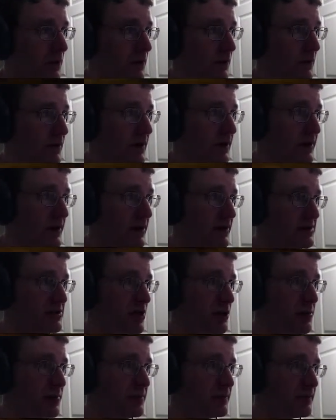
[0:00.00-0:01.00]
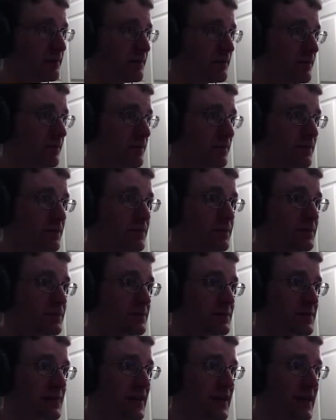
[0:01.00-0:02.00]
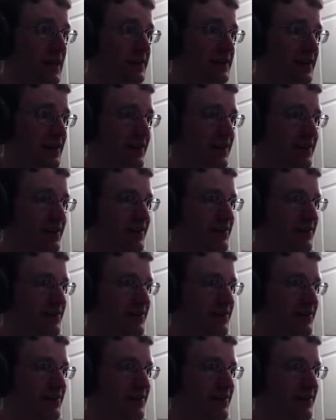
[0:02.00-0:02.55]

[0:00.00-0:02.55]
There you go, it's open. Okay. Hey there.